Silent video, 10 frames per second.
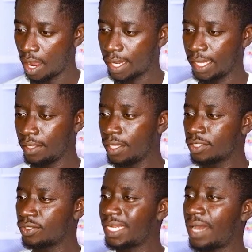Okay,
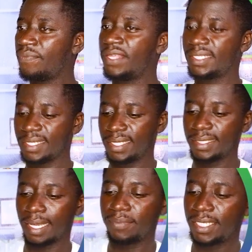so now this is
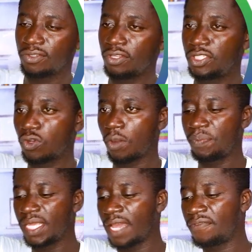it. I'm just going to
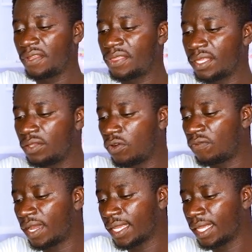copy everything
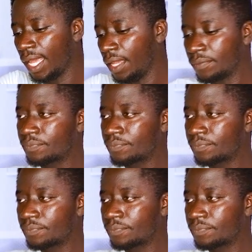over here.